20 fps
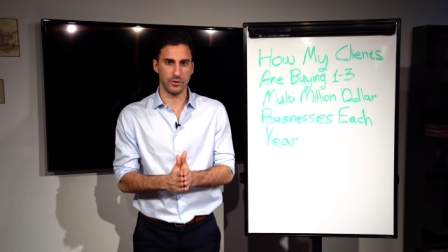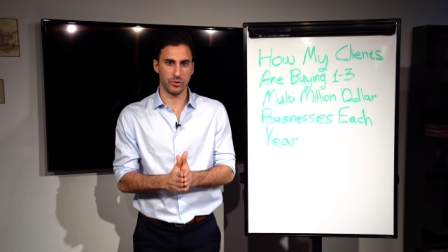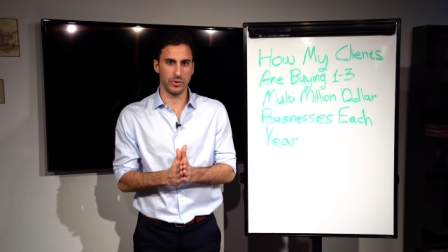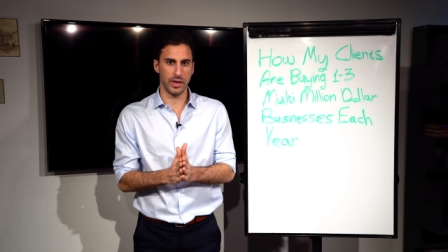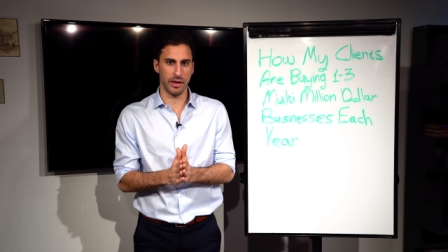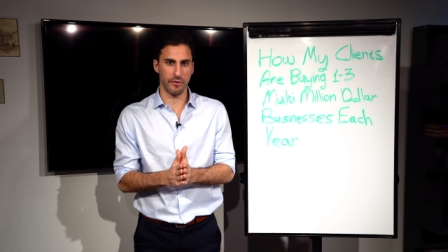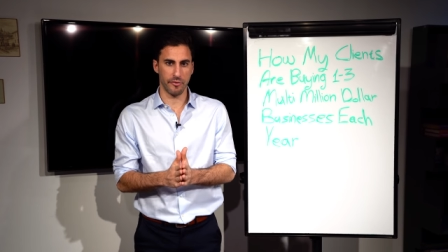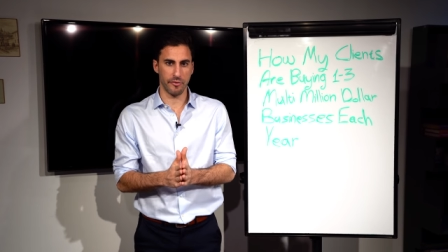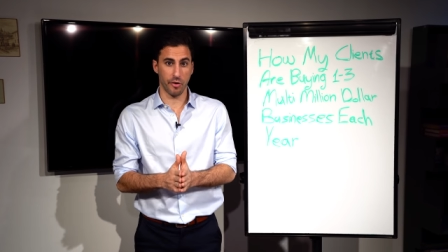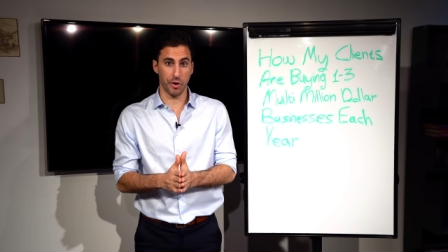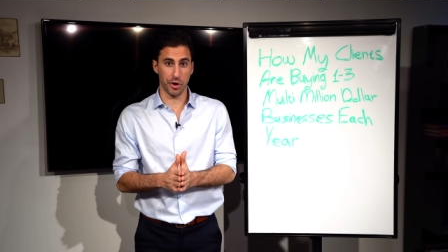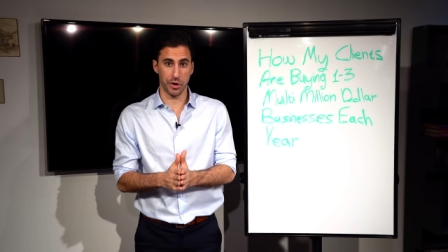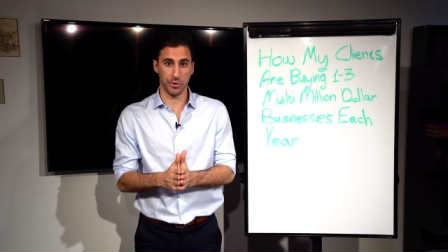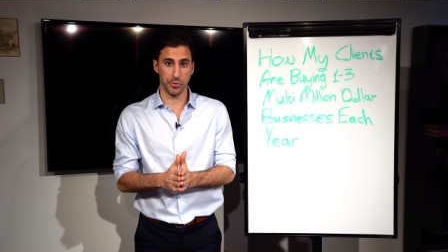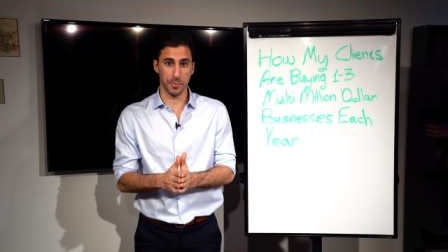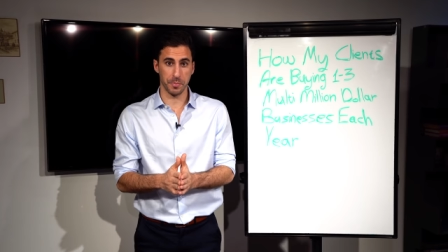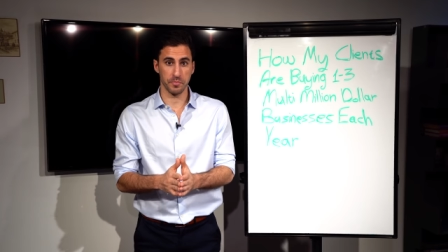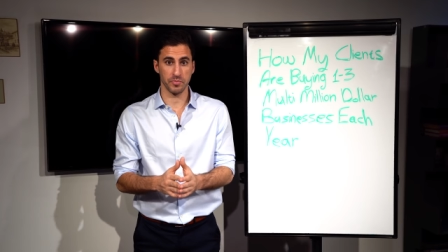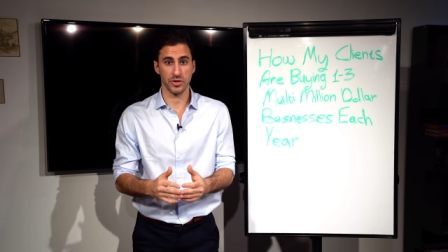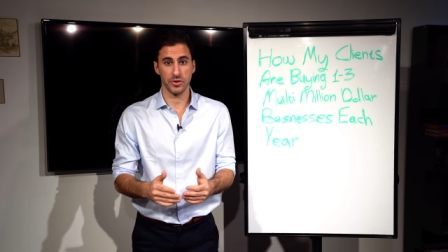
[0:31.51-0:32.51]
to day for
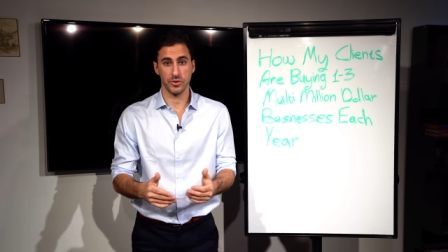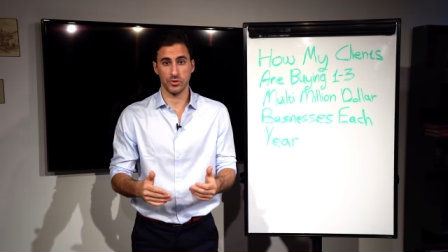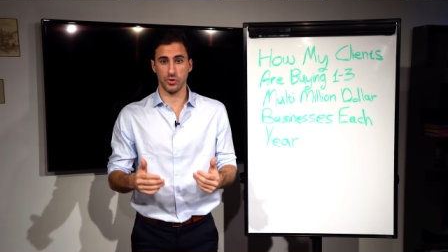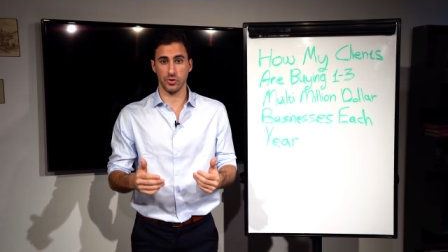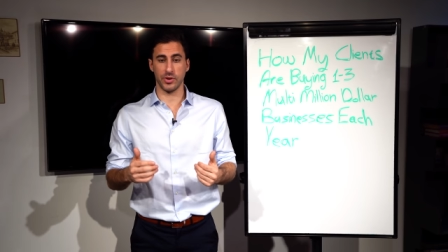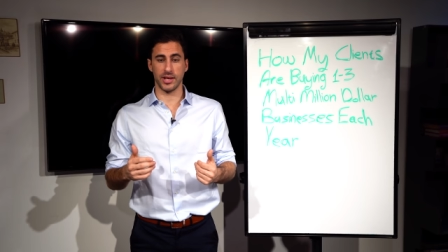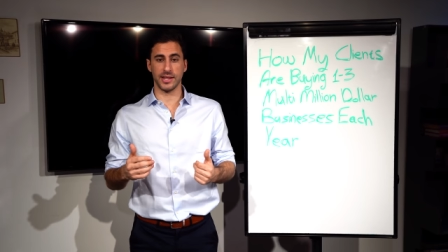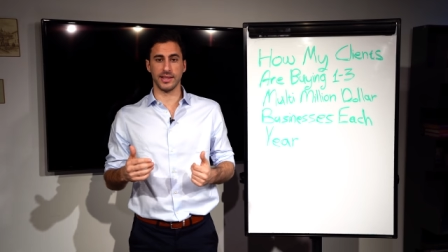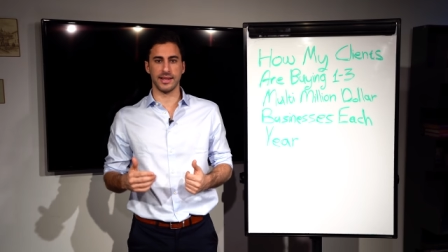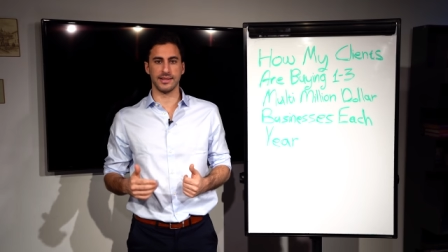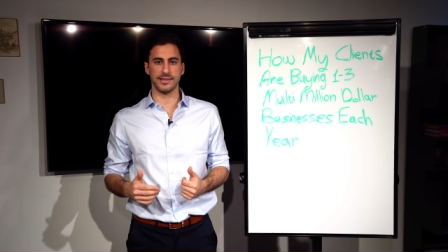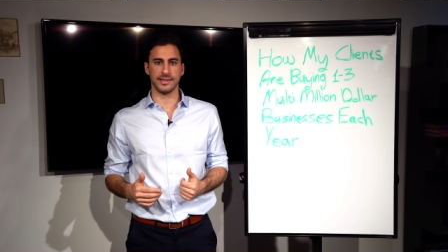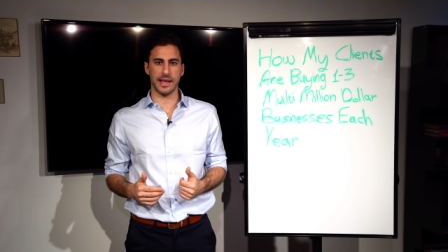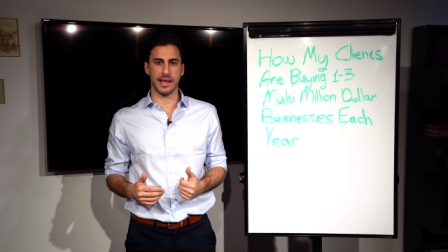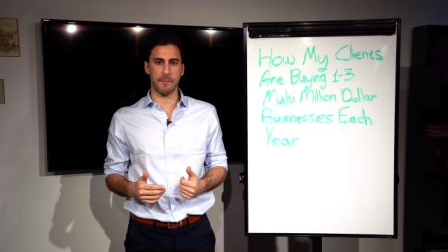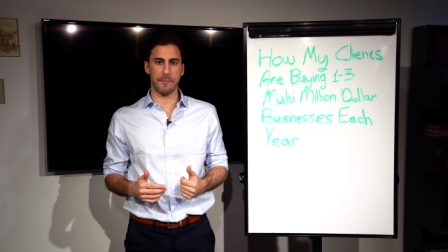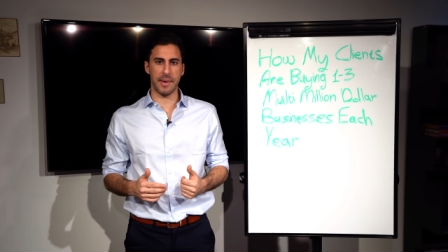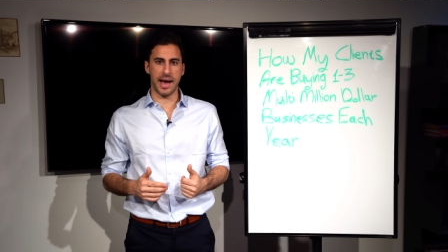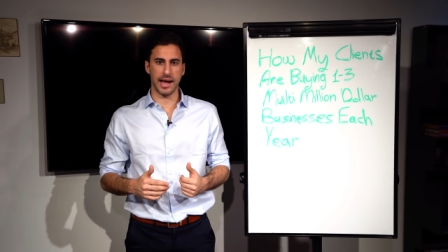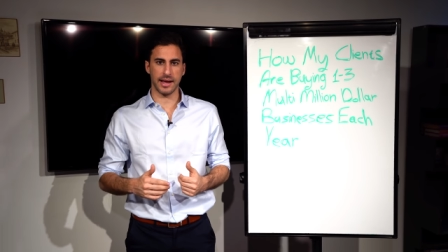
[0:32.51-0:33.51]
you. So you can then
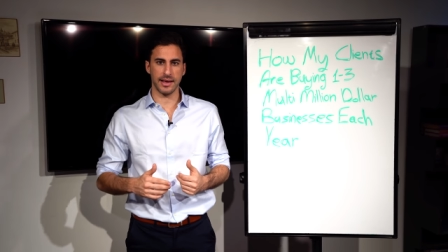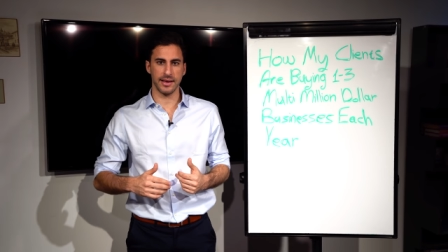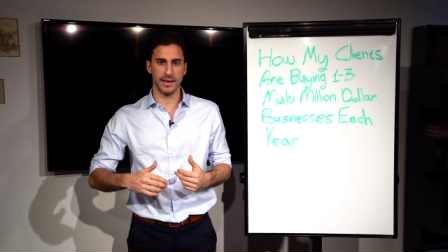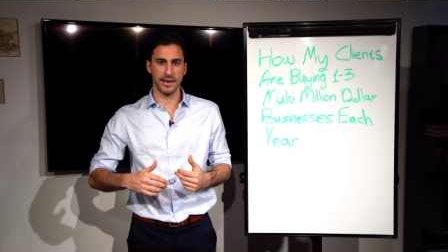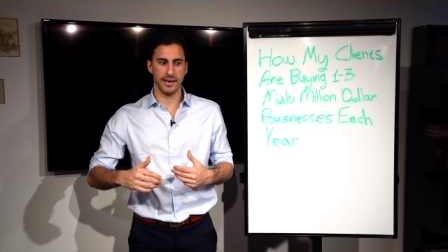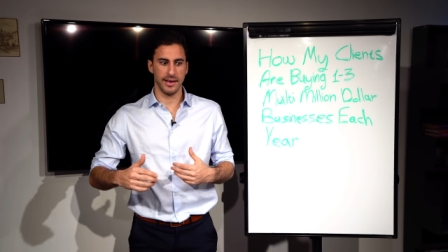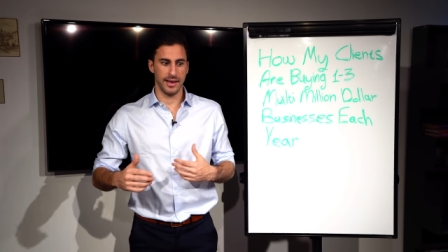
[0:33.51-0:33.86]
step back